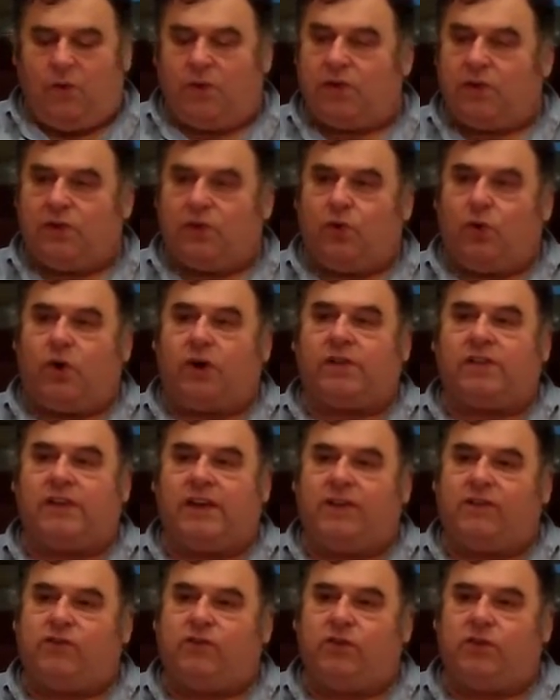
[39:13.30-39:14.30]
Where the Lord
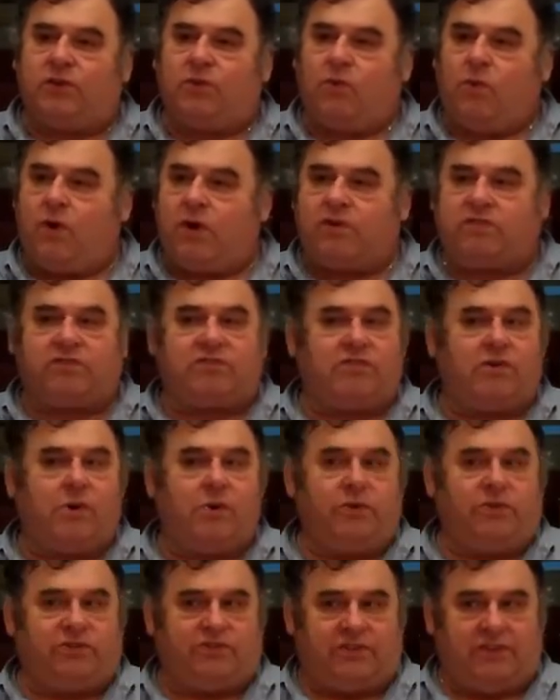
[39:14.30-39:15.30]
leads you, the waters are
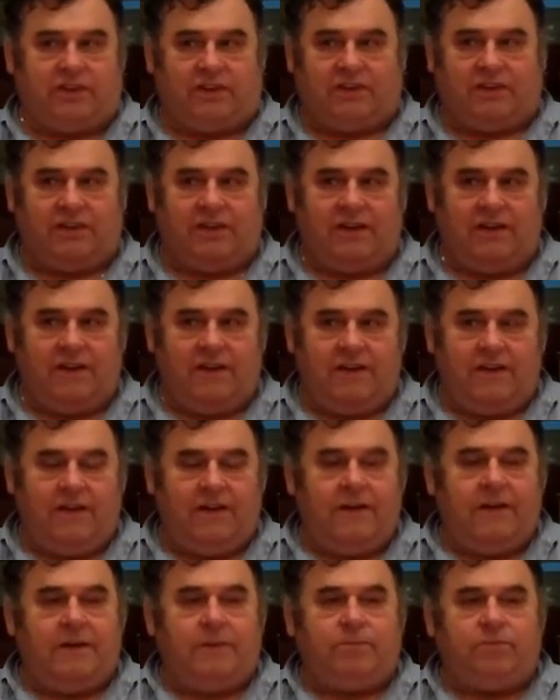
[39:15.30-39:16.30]
always still.
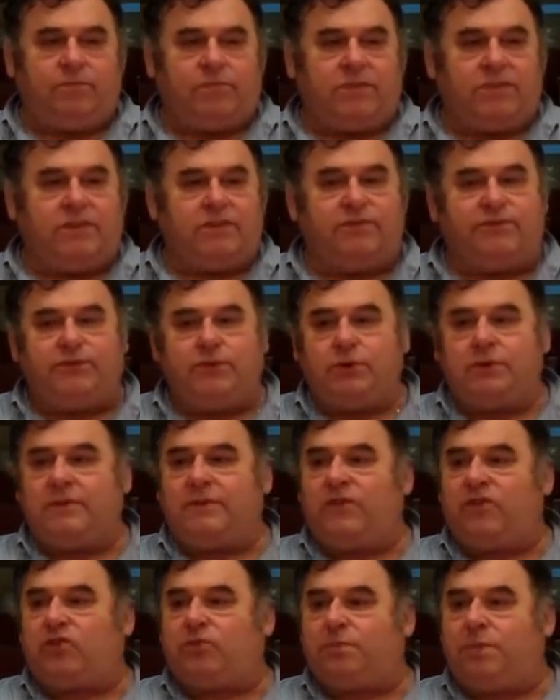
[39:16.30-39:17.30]
The fruit
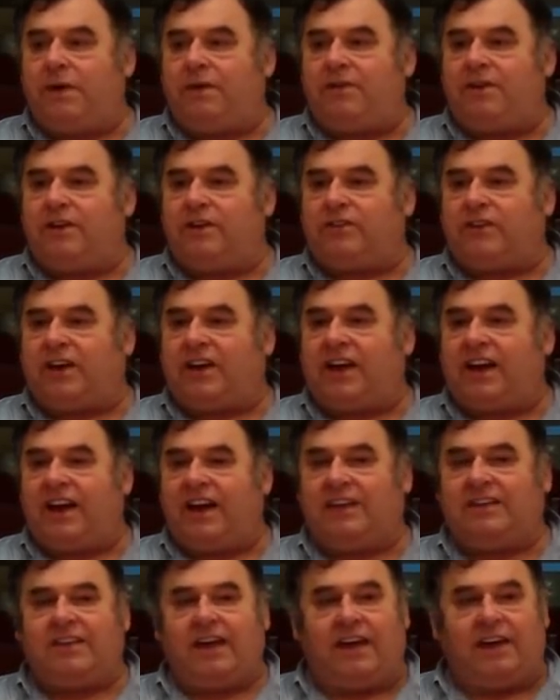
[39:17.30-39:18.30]
of the Spirit is
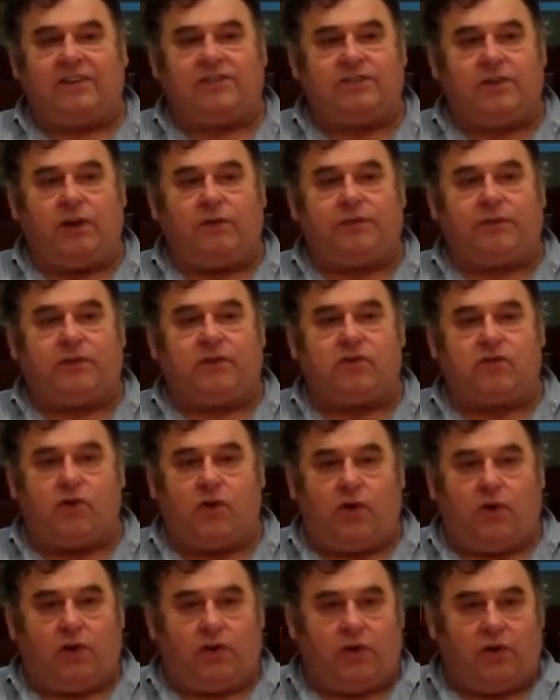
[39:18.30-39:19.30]
enkrateia, self
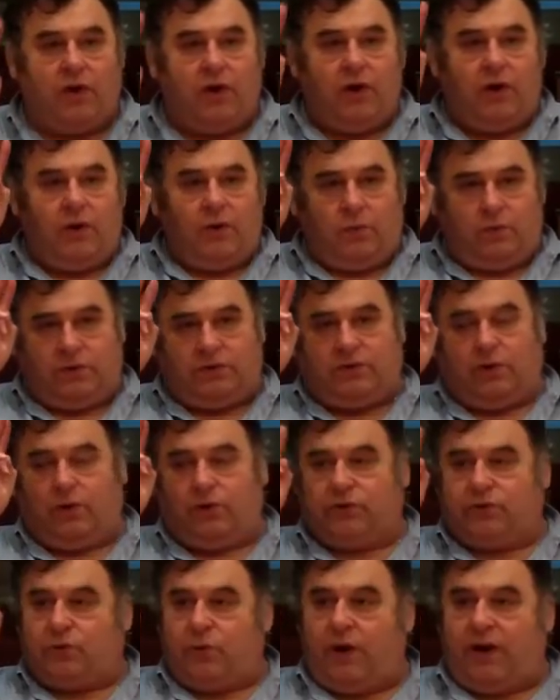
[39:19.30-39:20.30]
control we're
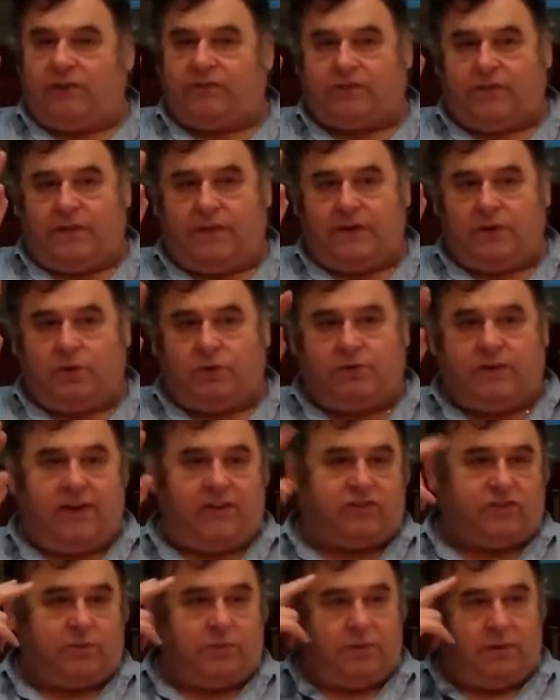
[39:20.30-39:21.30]
told twice in the New
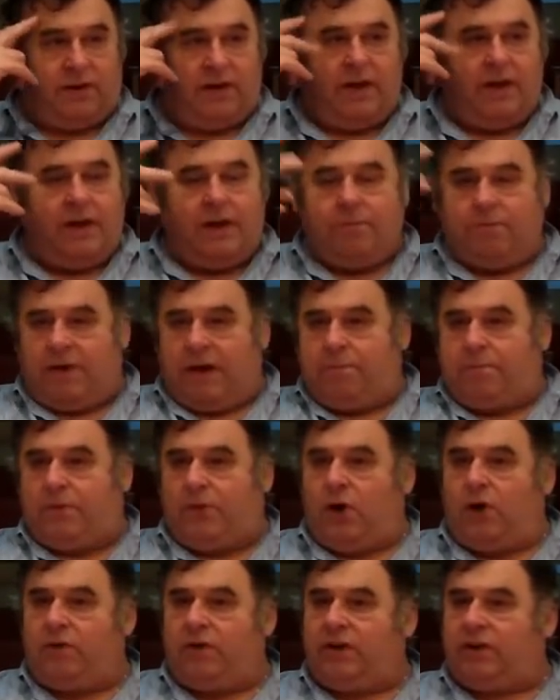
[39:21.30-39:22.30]
Testament.
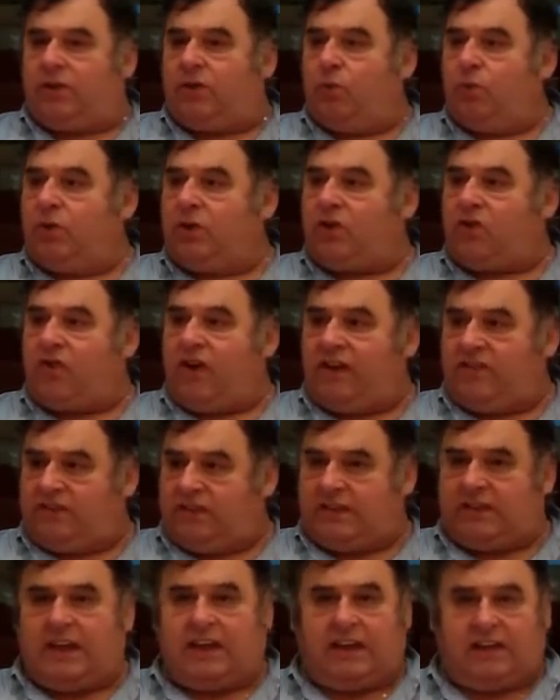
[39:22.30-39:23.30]
People aren't doing
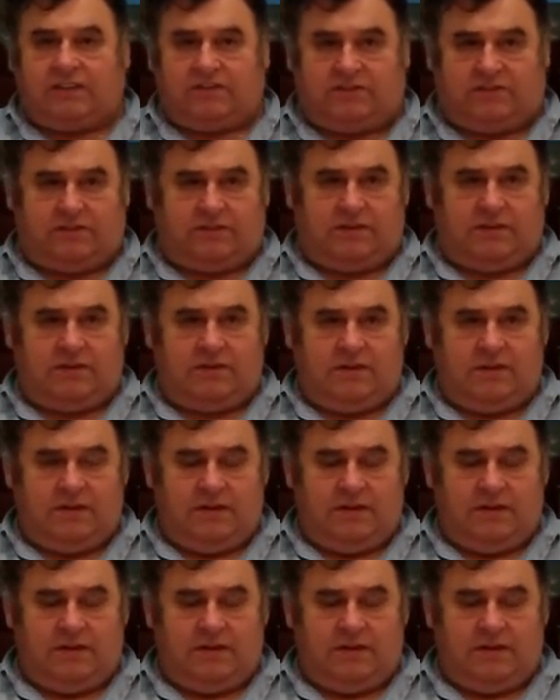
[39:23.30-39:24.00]
crazy things.